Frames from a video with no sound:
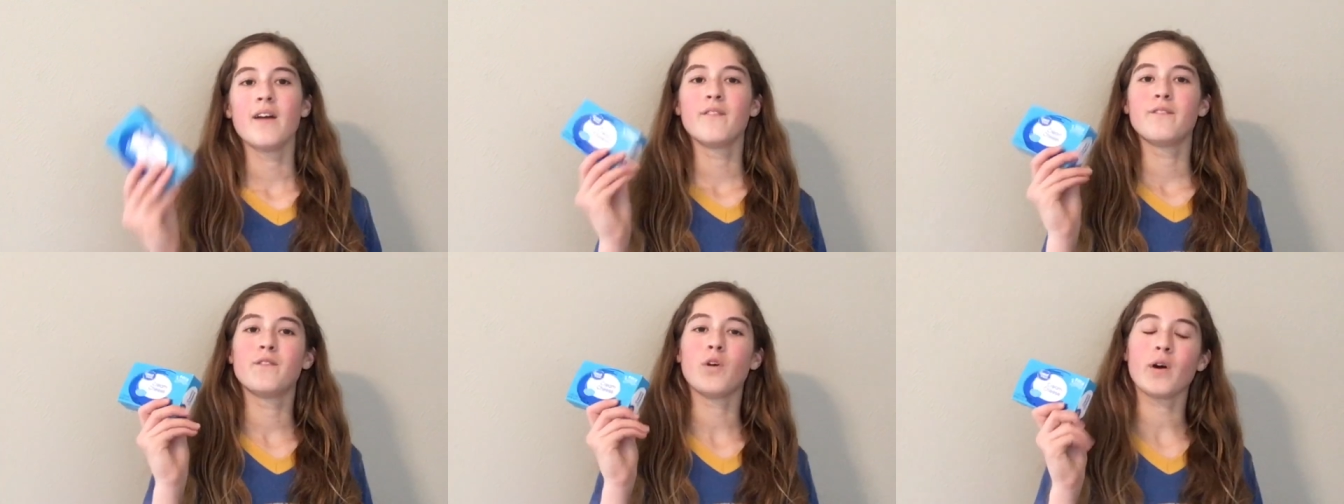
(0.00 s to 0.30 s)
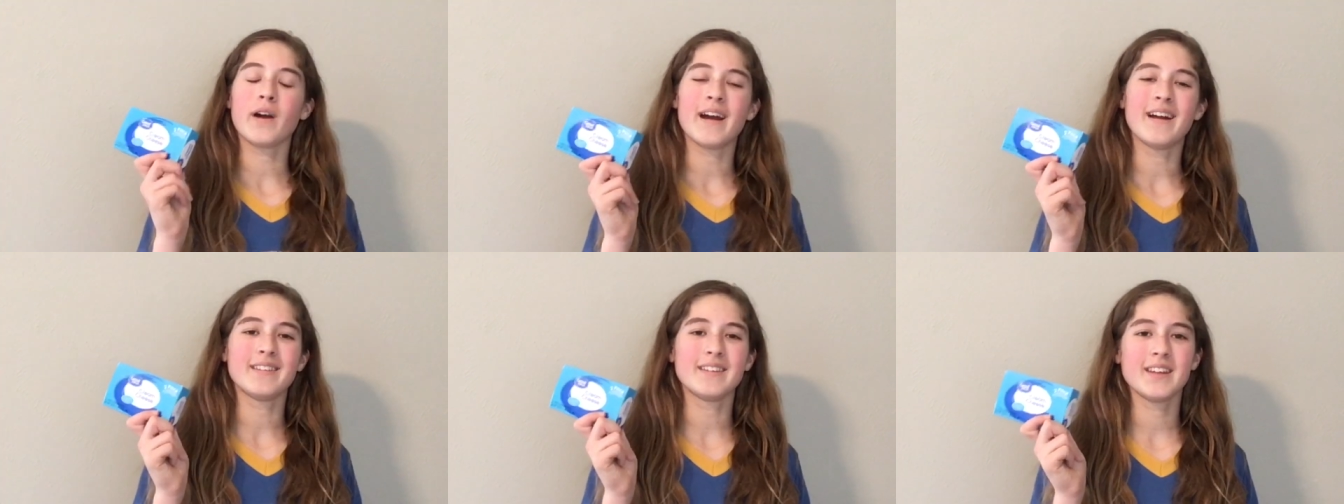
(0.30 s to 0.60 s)

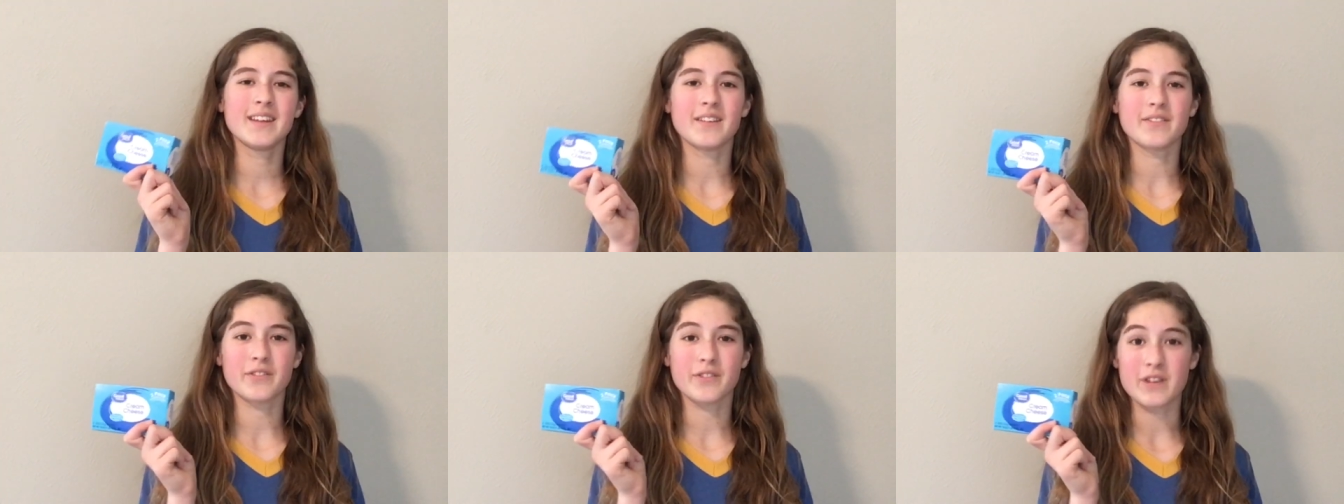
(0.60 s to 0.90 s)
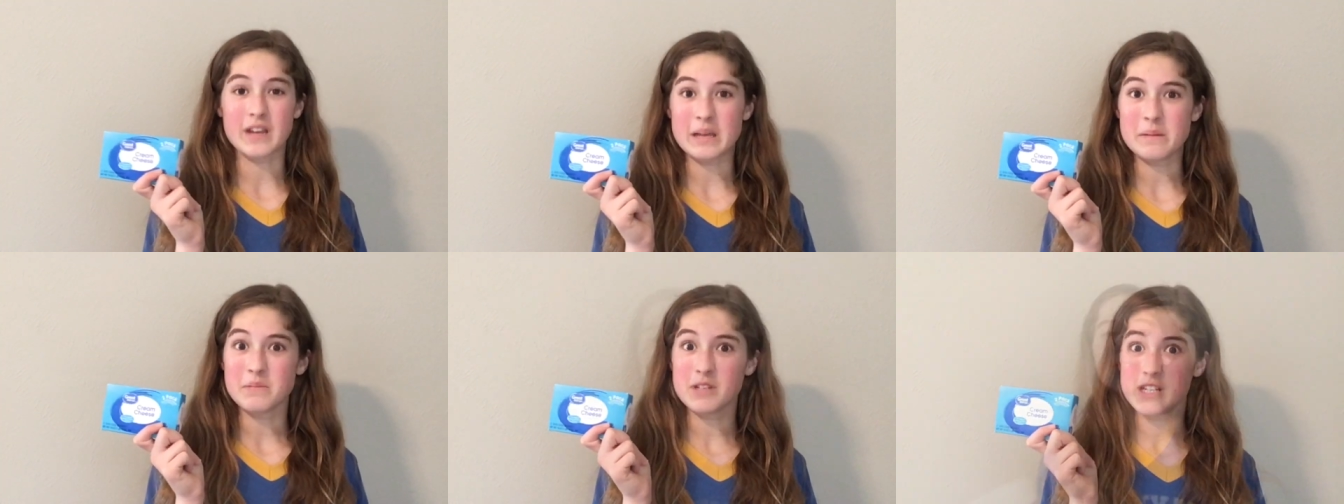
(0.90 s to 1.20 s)
4 ounces of
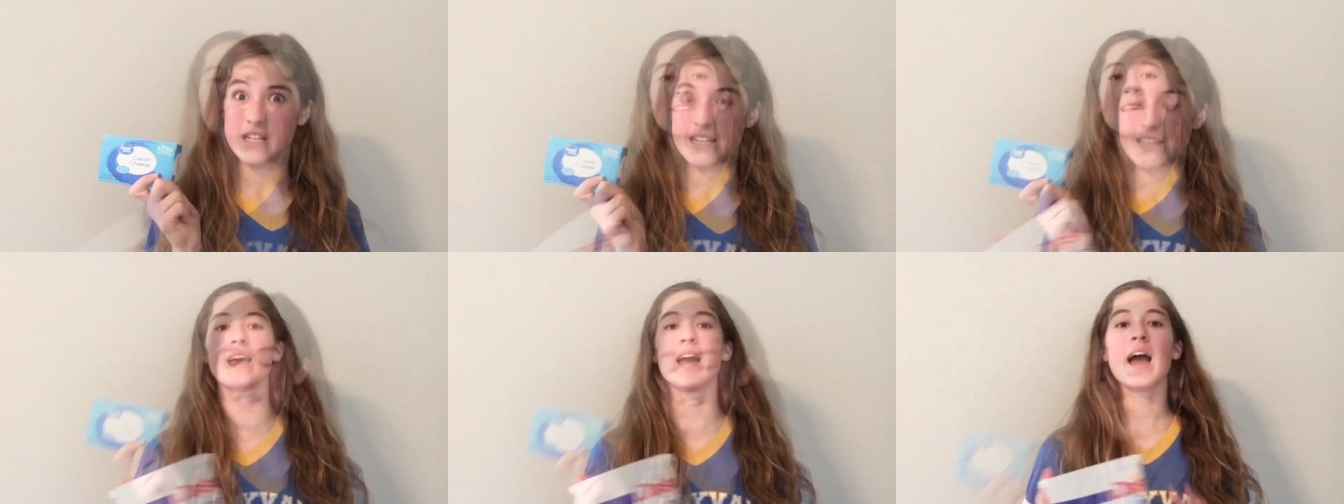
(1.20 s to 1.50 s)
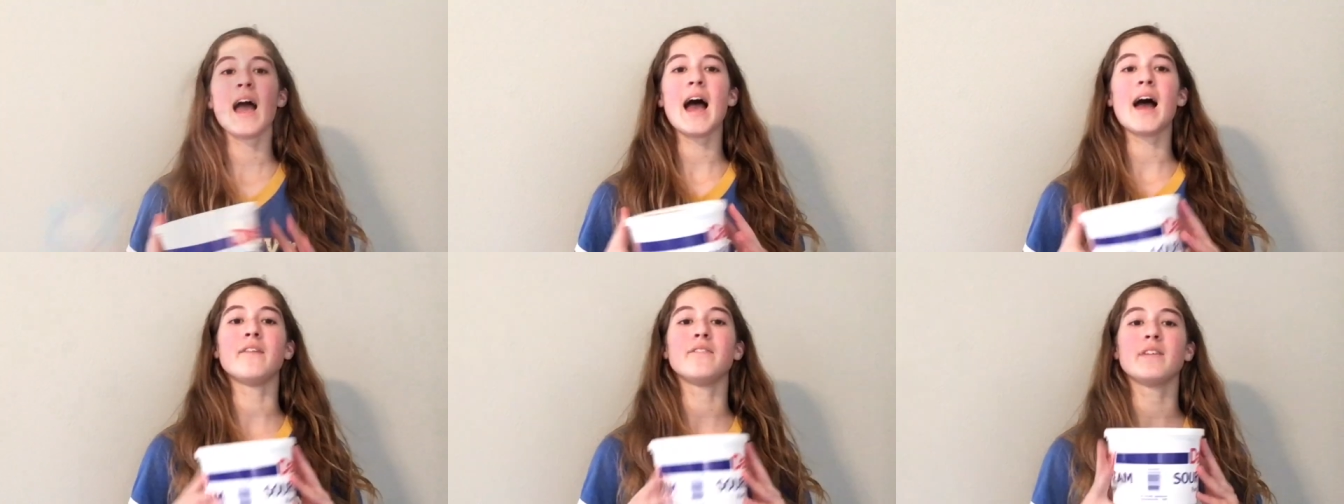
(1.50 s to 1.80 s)
cream cheese,
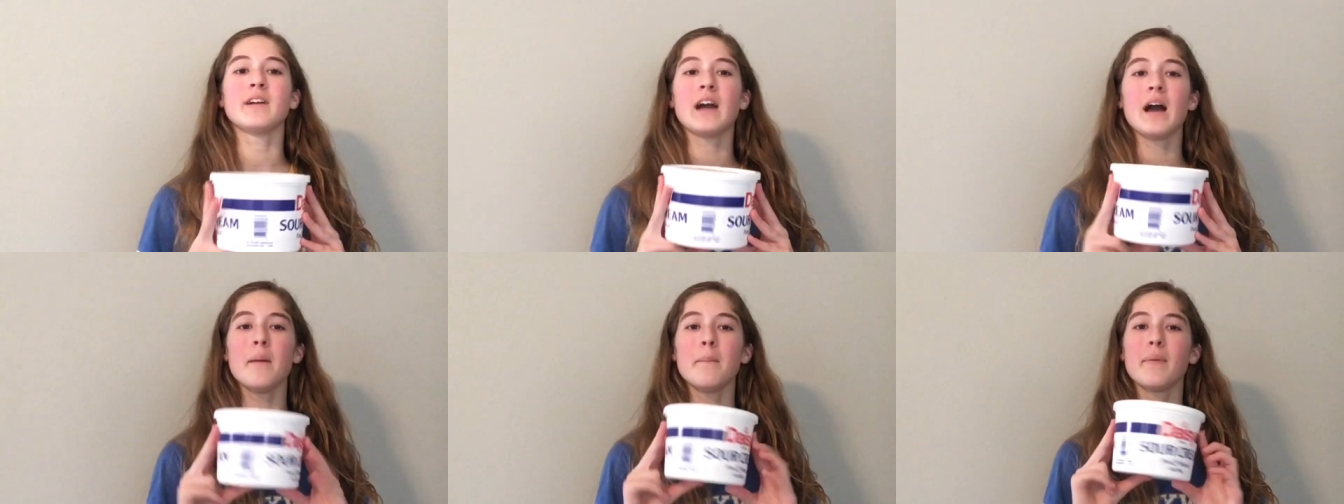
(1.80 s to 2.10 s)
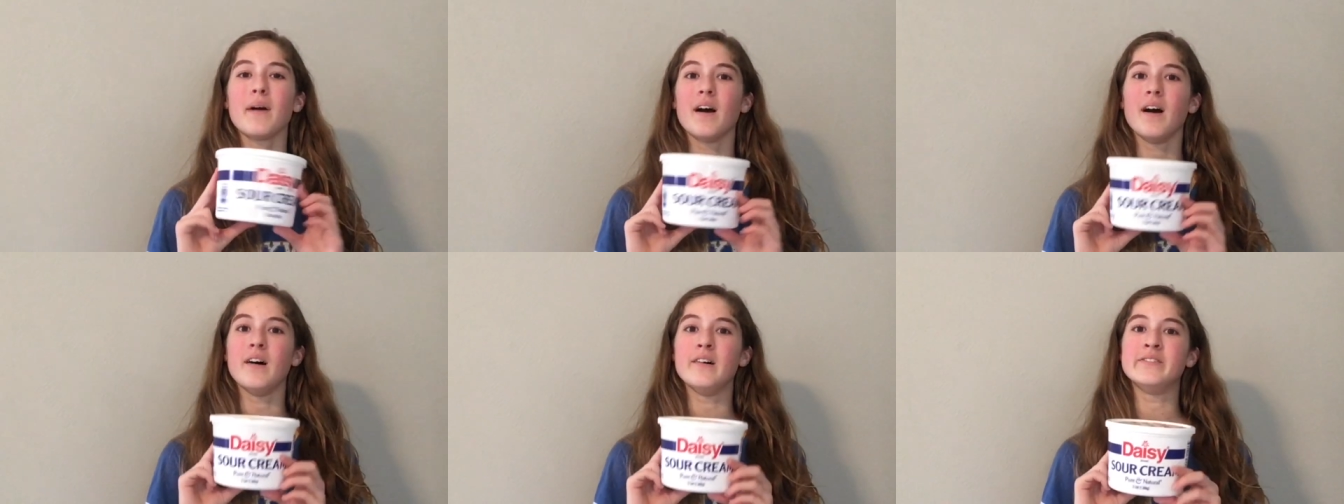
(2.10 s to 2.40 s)
half a
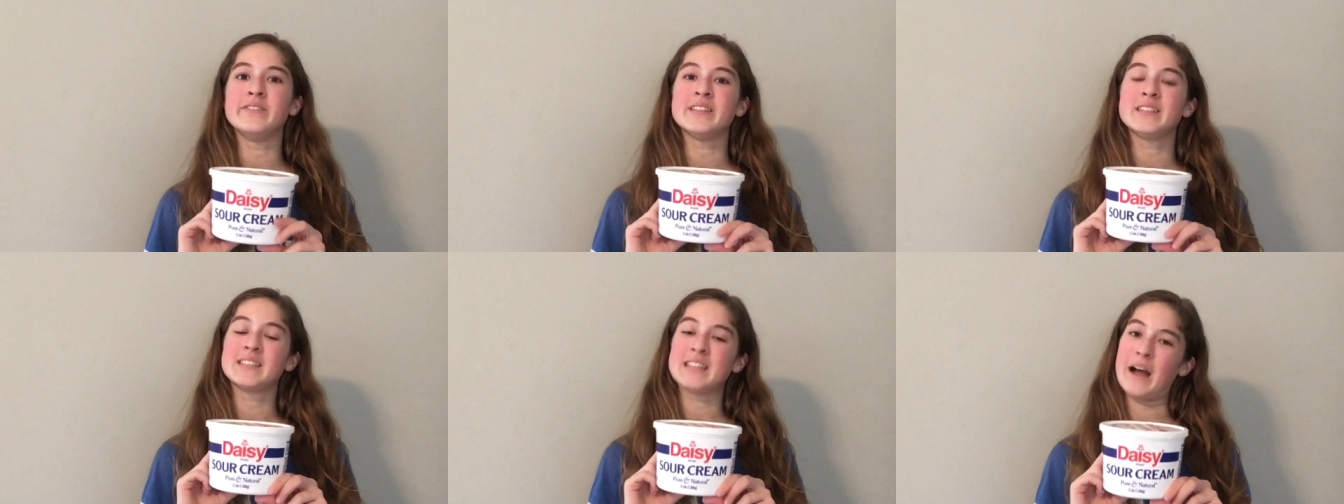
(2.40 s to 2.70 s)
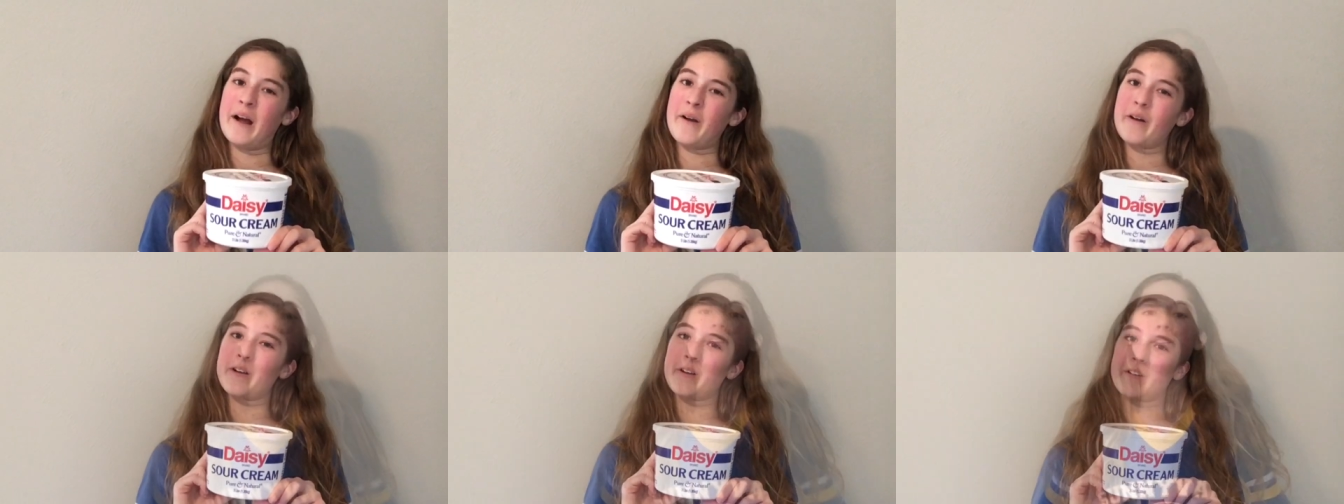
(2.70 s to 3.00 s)
cup of
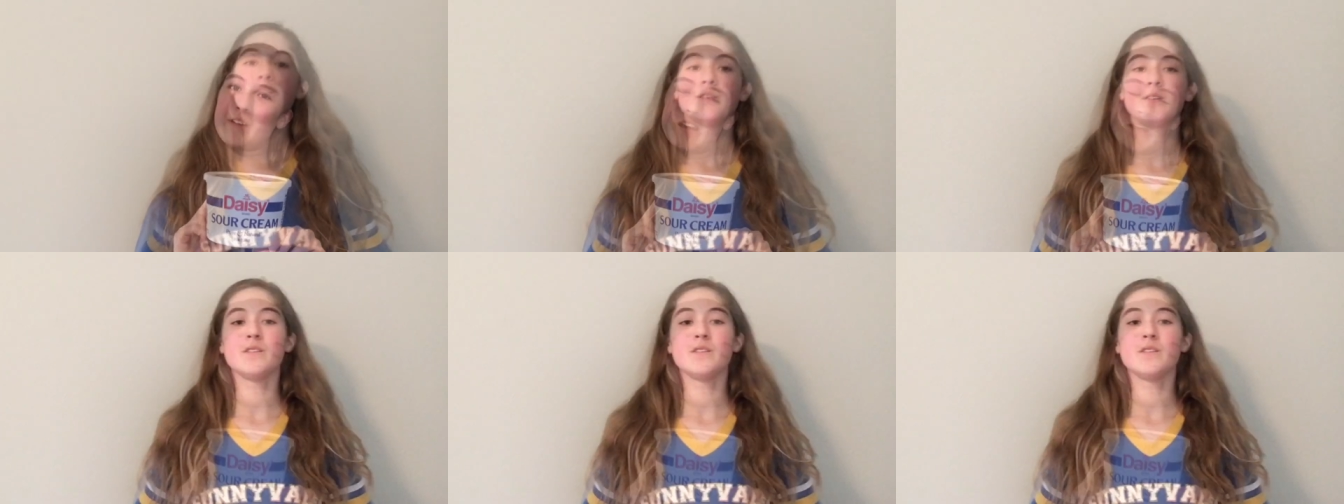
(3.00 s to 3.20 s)
sour cream,